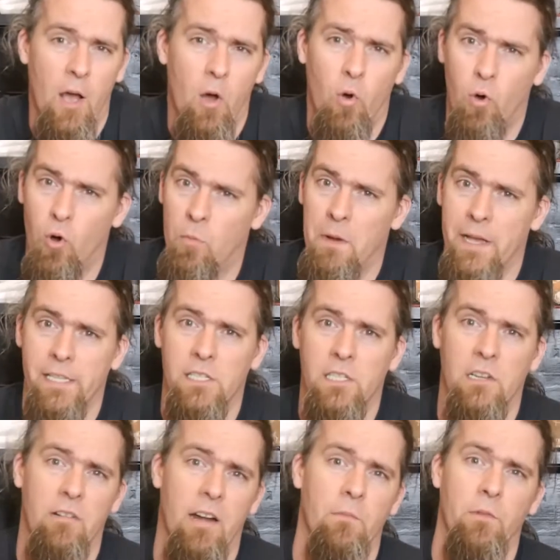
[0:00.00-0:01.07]
or my
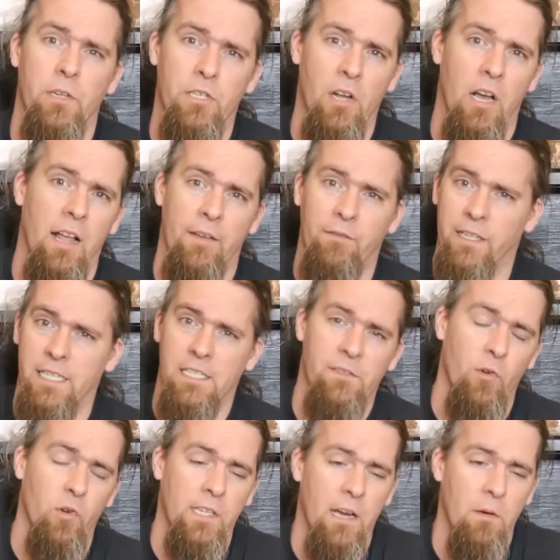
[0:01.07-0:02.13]
Instagram, which I'll have links
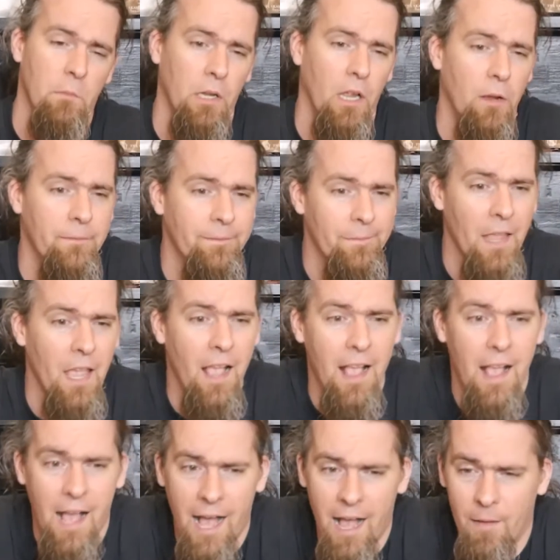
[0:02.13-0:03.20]
for down below.
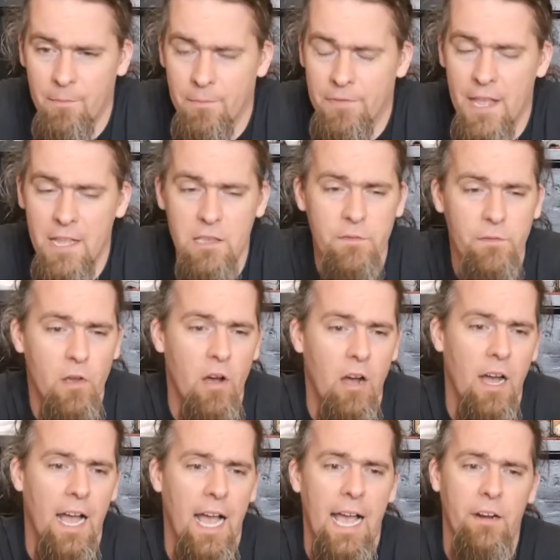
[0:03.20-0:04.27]
Then you've
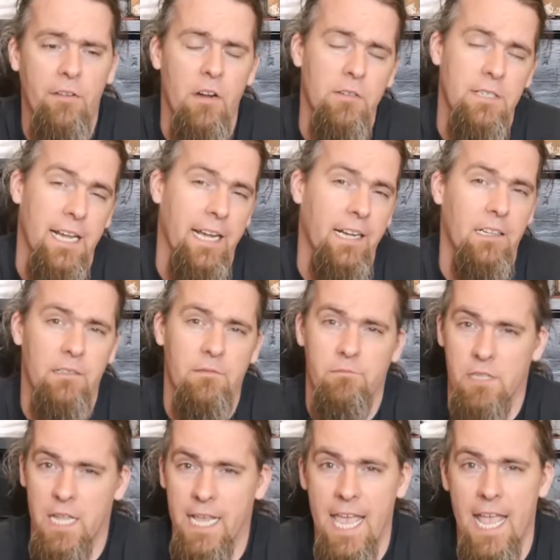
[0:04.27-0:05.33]
got aggro deck.
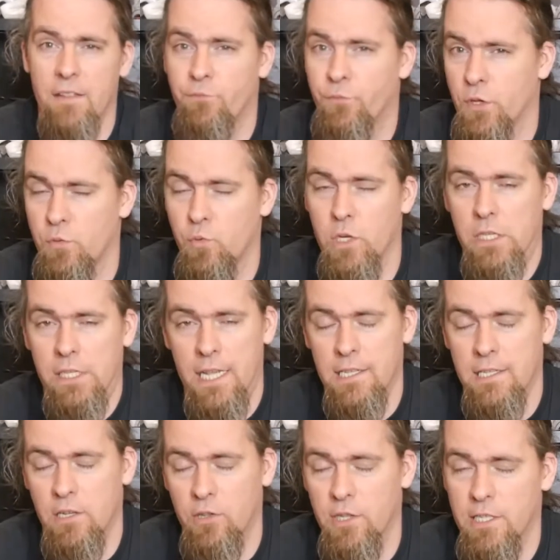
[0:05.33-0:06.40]
Again, does what it
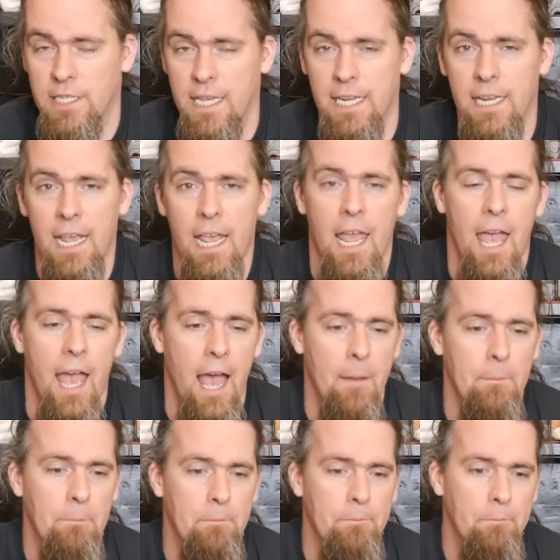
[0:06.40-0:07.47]
says on the tin.
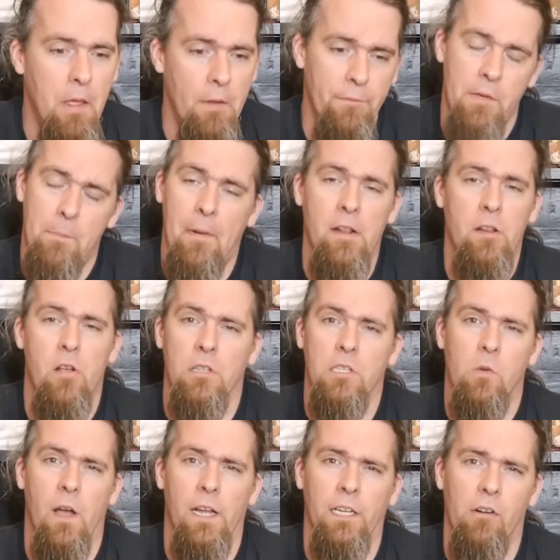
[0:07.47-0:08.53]
Blood for the Blood God's
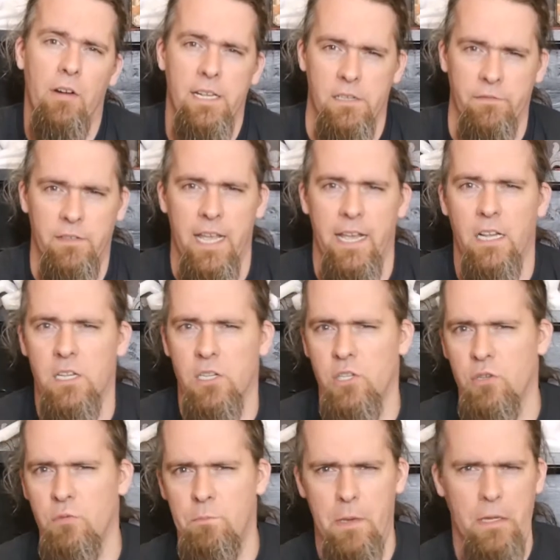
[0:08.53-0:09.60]
quite an aggressive deck, because
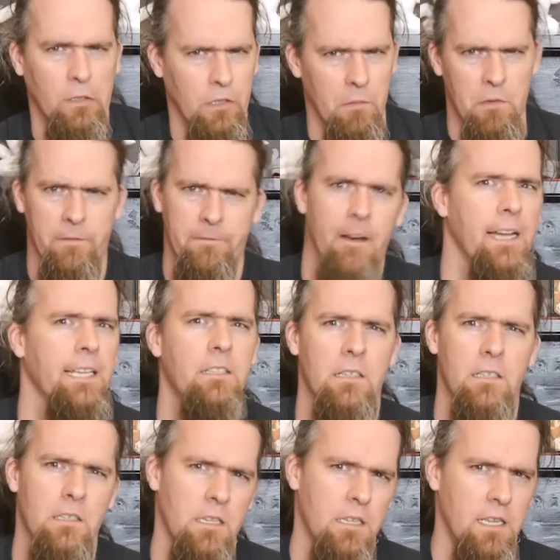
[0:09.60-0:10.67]
you build up your
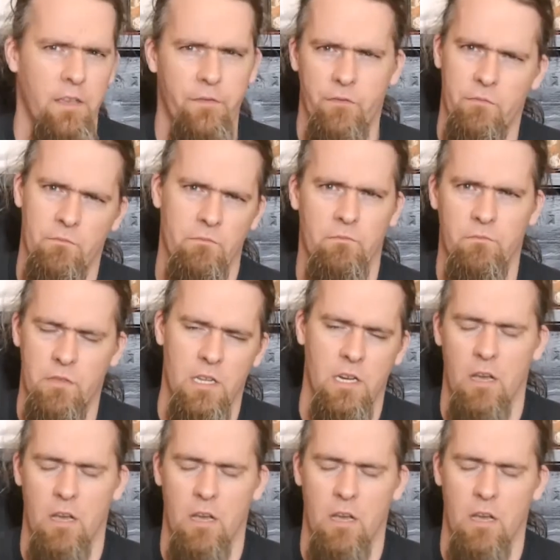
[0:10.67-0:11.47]
fighters, you give them,